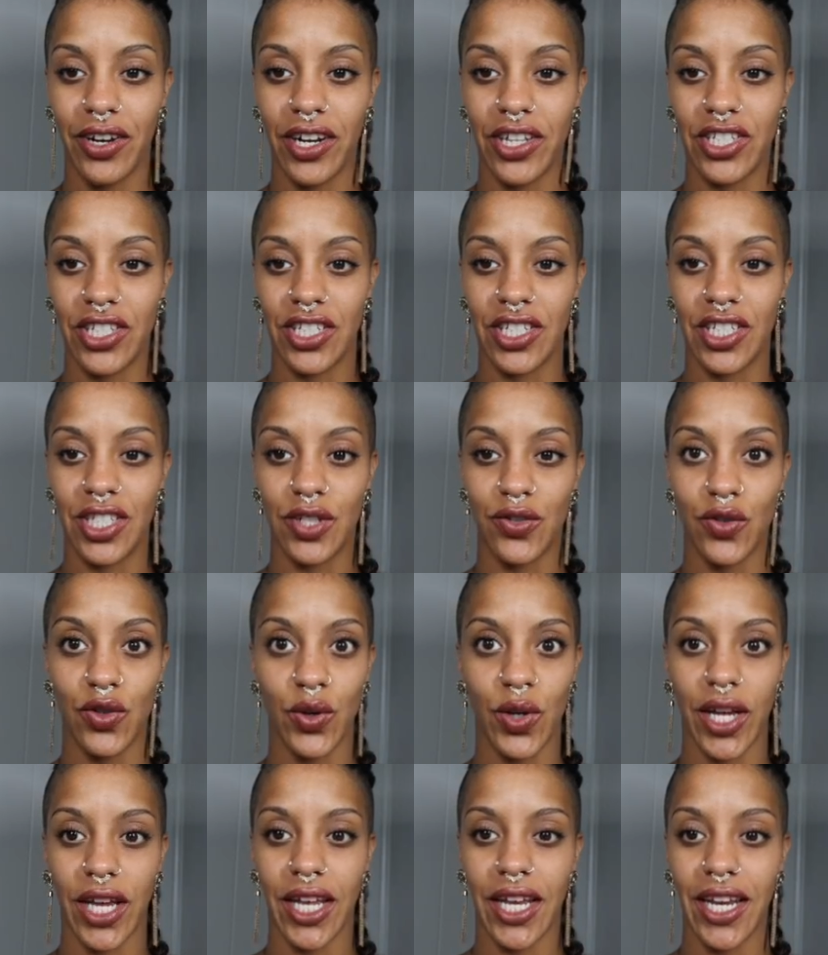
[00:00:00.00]
I just zeroed
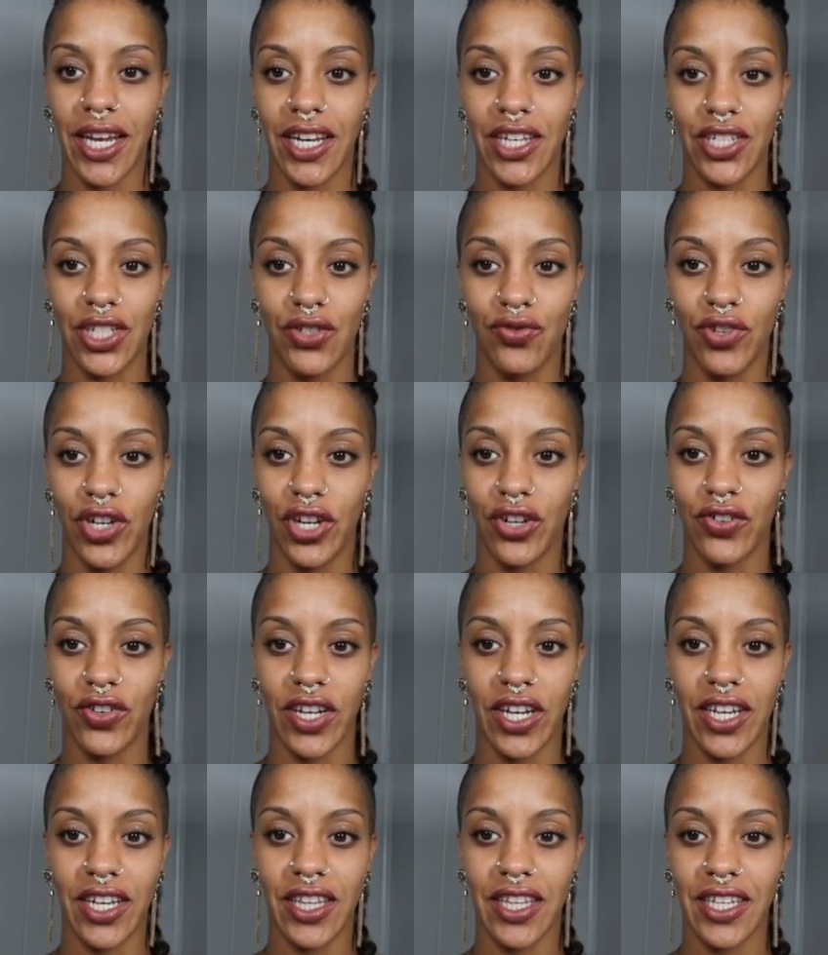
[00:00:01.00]
in and
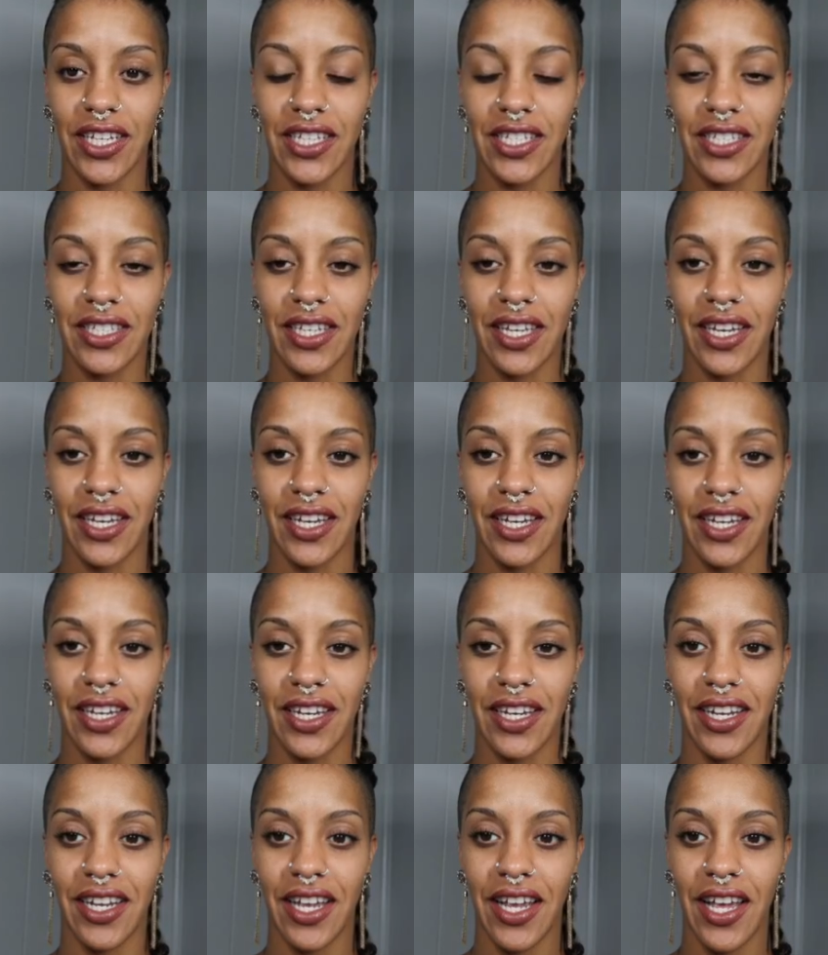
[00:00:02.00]
recreated this
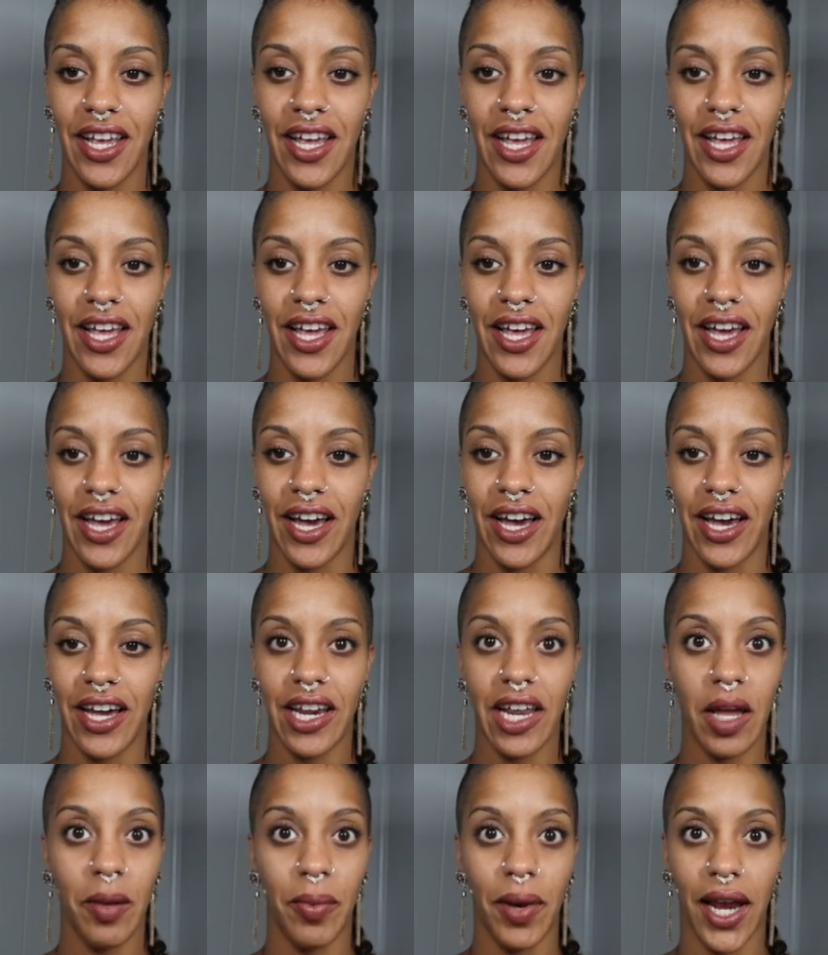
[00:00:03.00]
and had
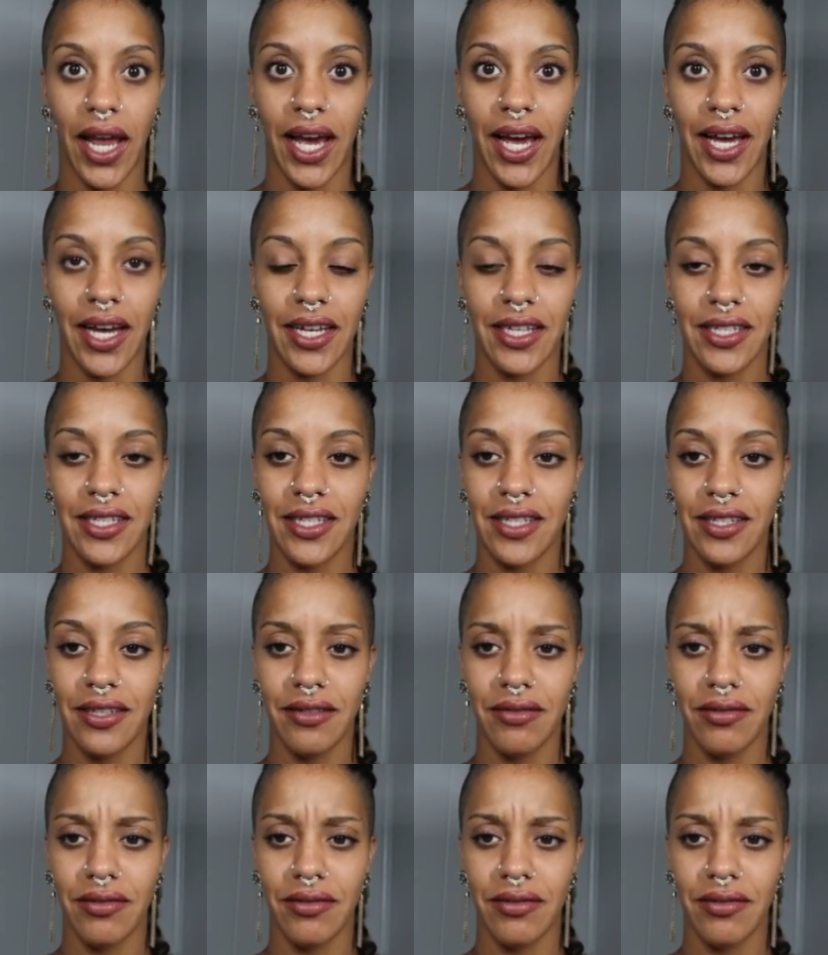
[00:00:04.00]
a blast.